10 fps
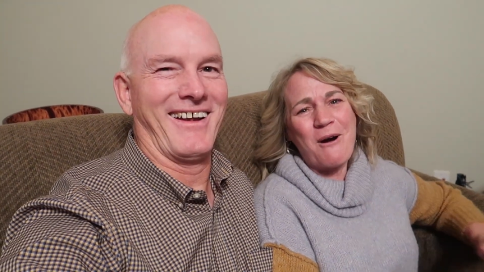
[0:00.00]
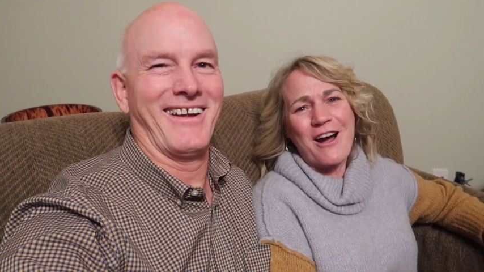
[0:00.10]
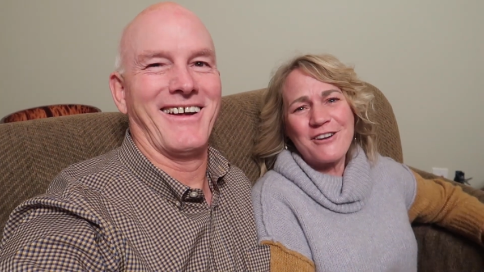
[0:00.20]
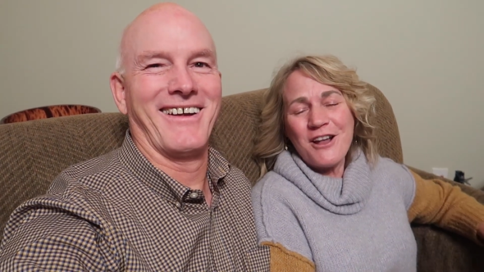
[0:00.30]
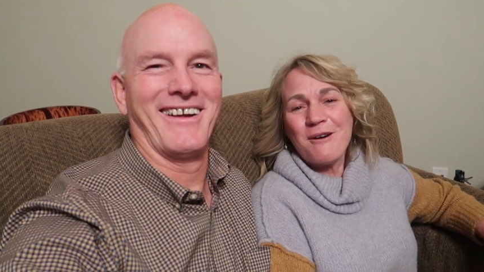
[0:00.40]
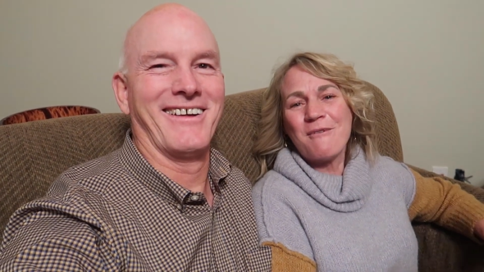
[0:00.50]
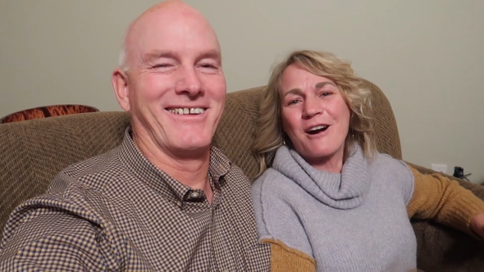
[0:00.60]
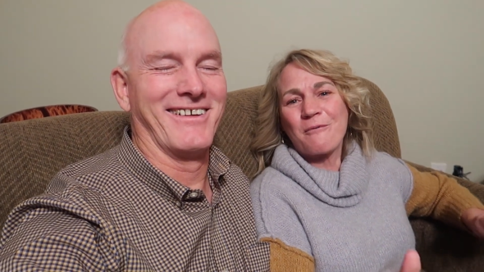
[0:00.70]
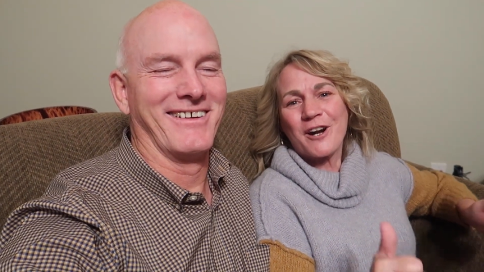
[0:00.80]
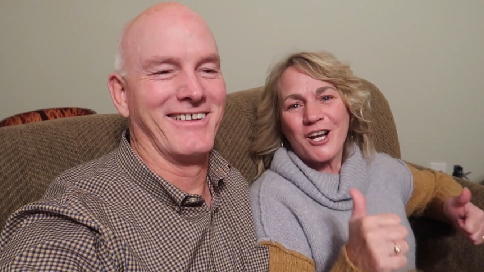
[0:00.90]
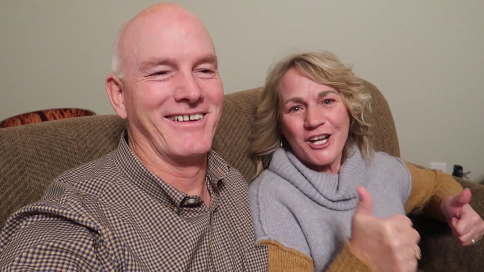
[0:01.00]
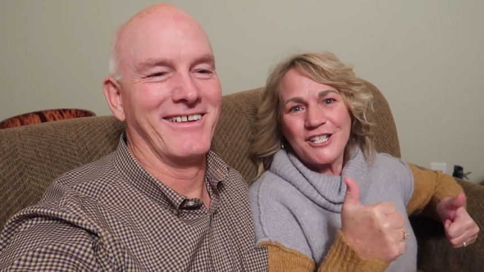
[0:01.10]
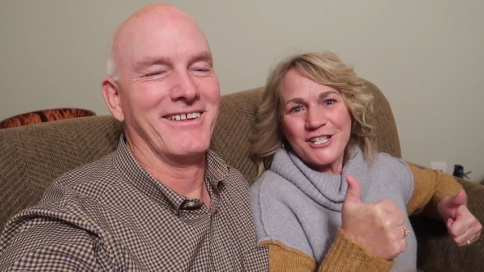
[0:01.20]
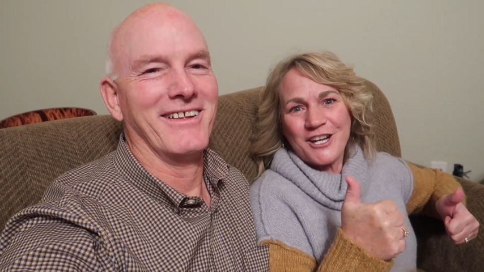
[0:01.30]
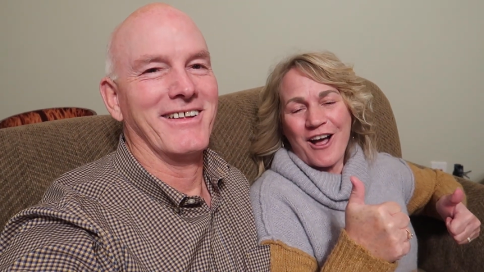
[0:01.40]
Speaker 1: more no more we're
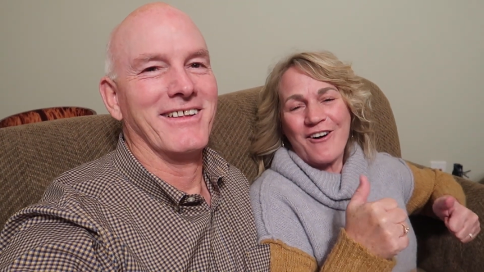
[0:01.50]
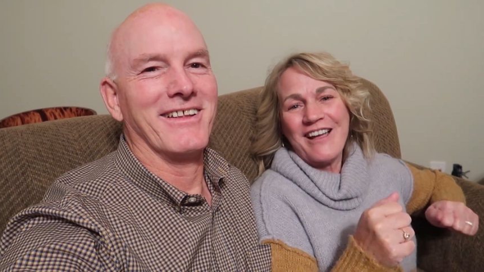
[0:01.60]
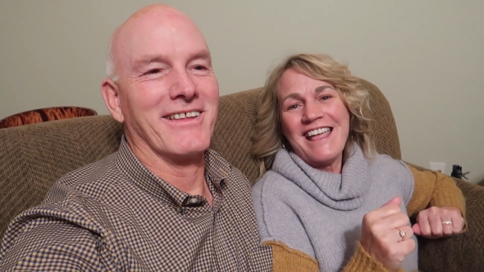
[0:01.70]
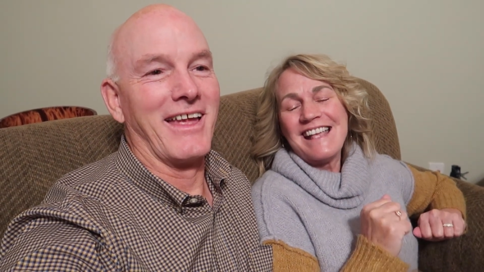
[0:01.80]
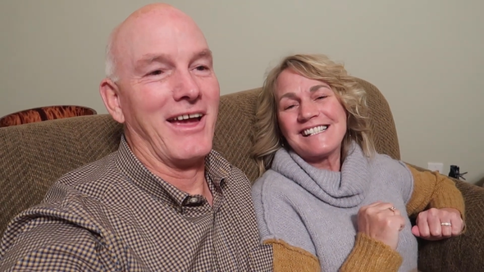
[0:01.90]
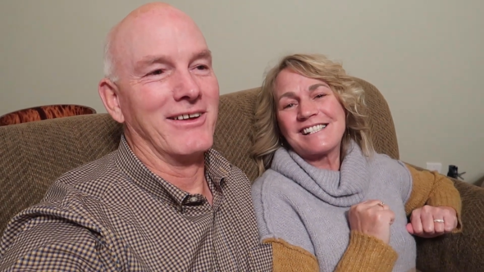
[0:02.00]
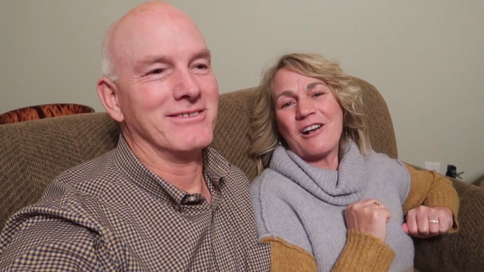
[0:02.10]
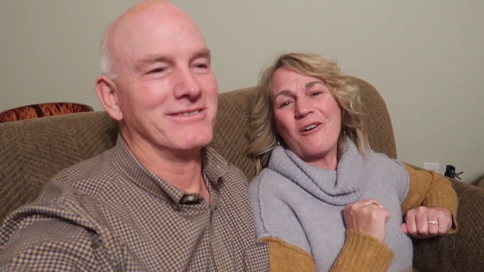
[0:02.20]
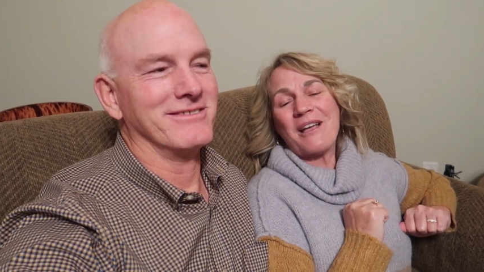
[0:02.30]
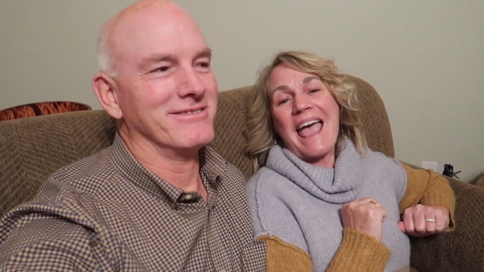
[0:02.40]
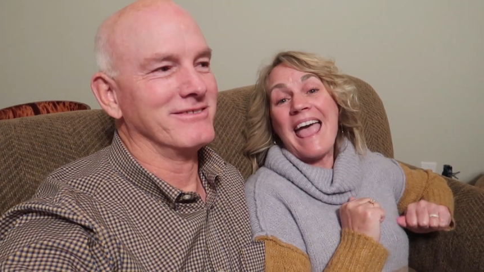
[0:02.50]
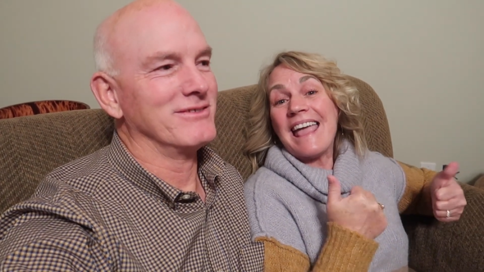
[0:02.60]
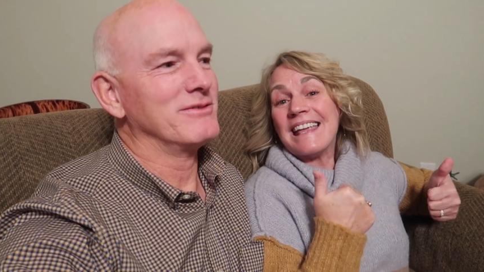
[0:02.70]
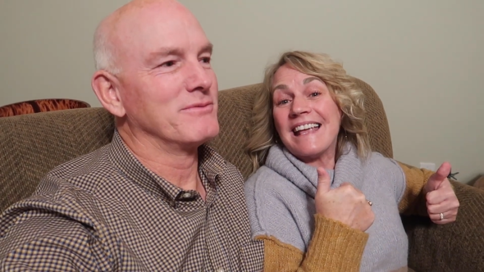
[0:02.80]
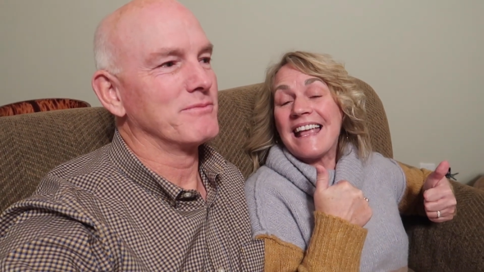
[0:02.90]
good to go yeah so
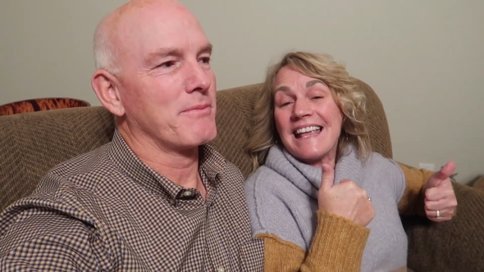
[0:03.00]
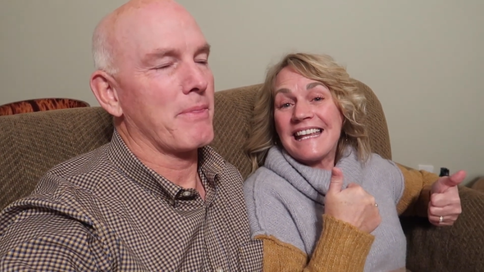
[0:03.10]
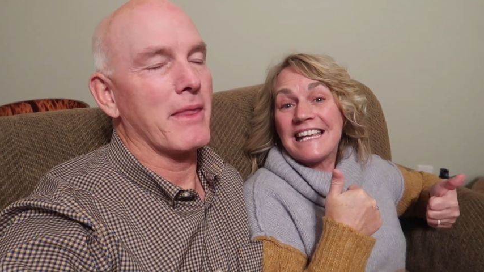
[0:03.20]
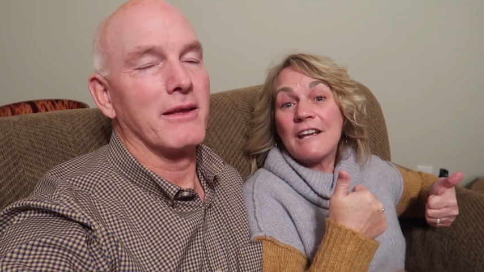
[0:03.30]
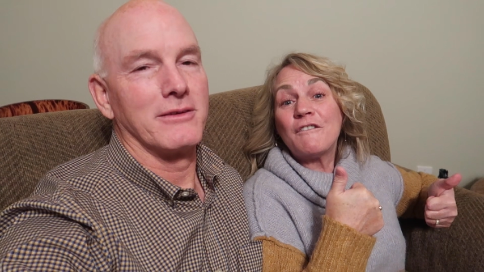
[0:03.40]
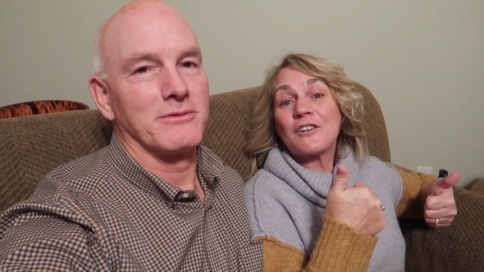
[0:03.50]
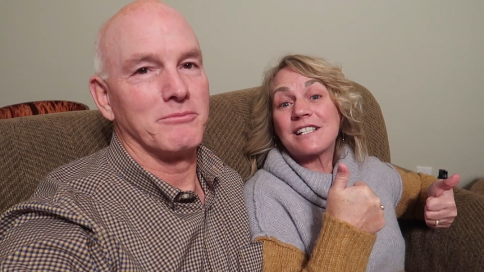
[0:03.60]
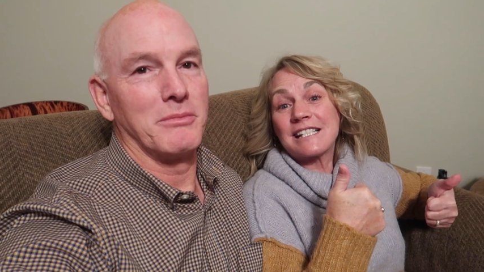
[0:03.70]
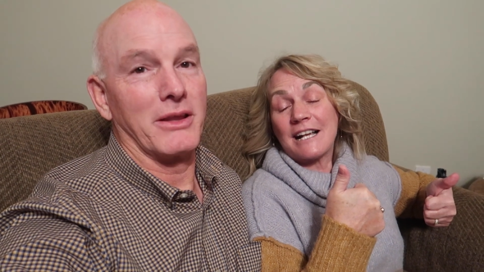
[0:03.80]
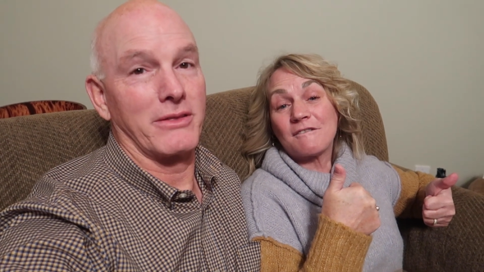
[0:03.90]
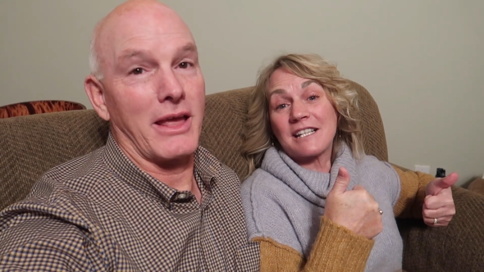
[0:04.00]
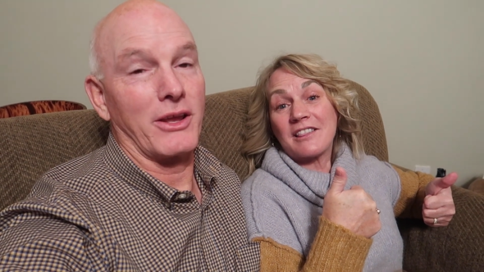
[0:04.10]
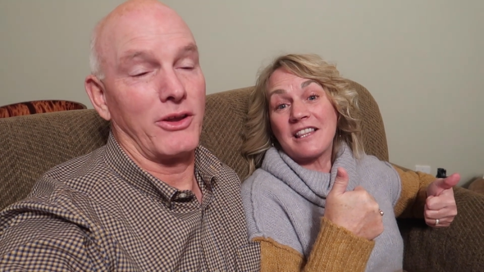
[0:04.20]
hey give yourselves a you.